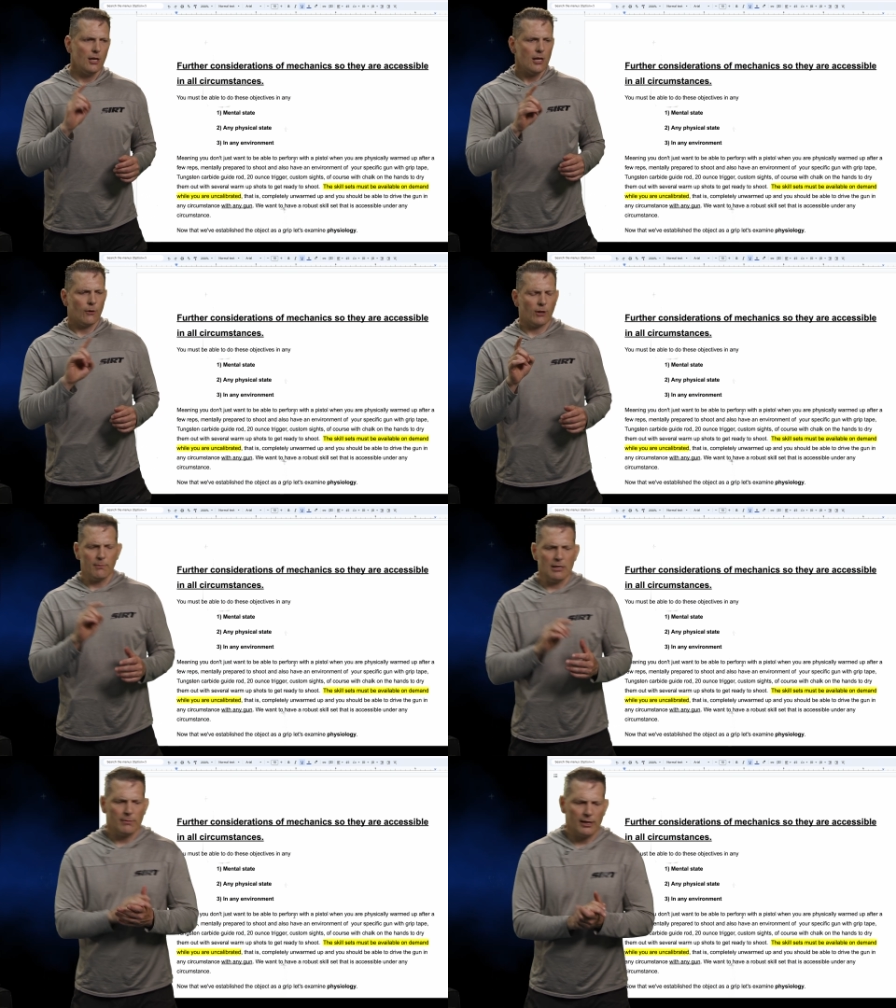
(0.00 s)
And what I
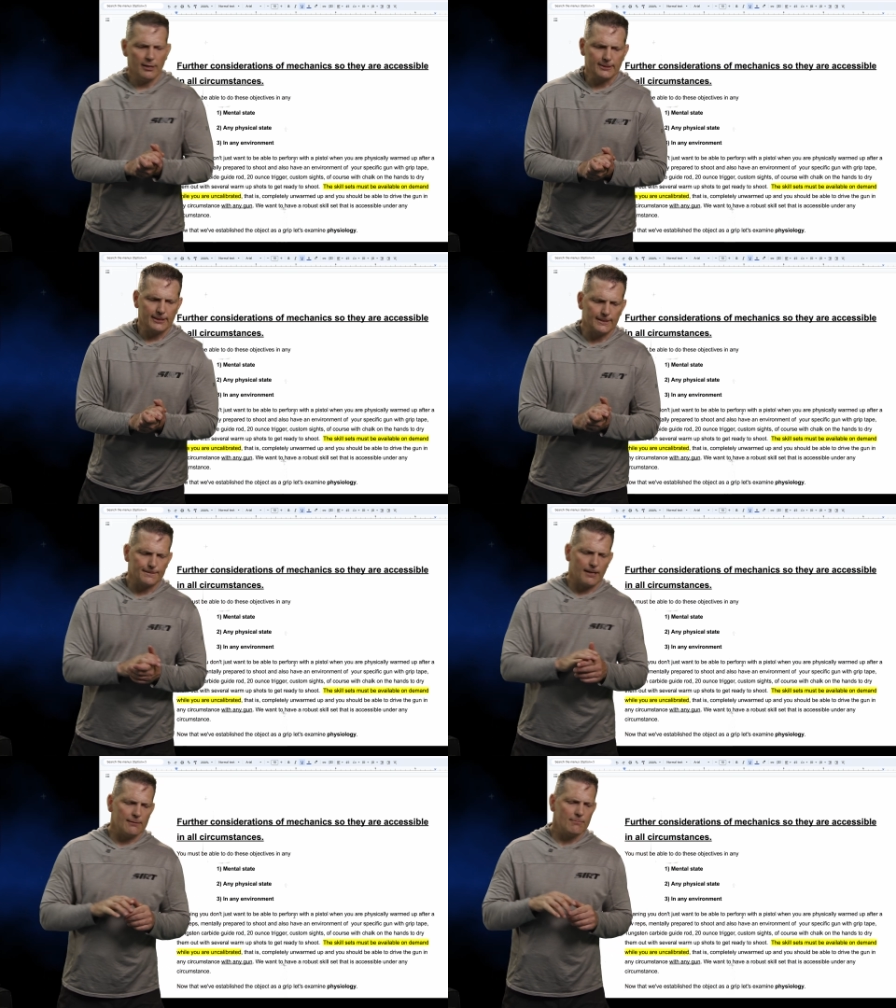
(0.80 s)
mean by this
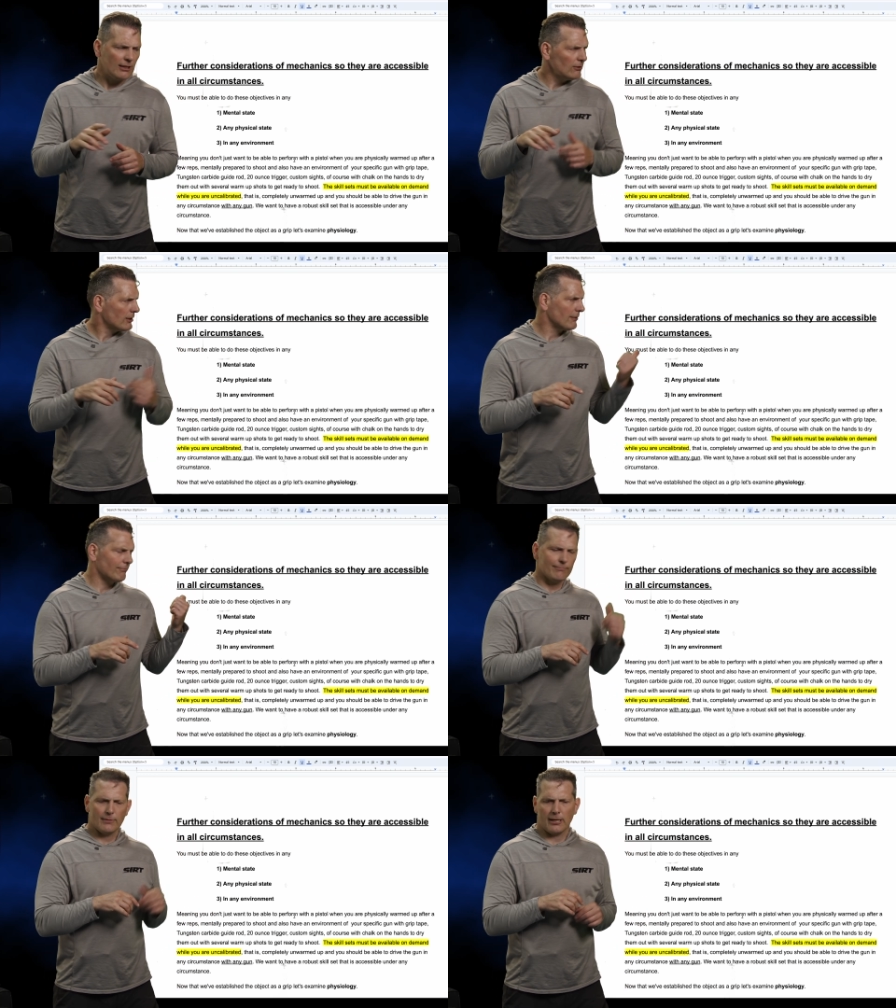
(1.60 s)
is I, I look at
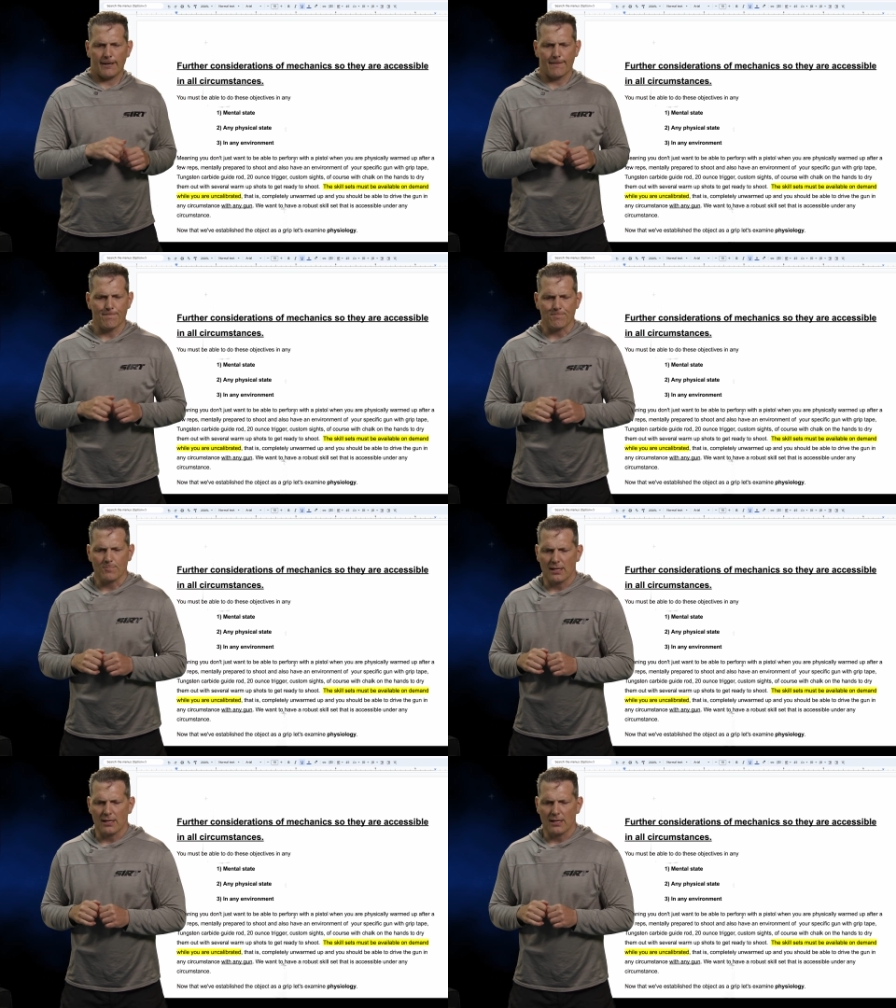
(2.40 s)
um,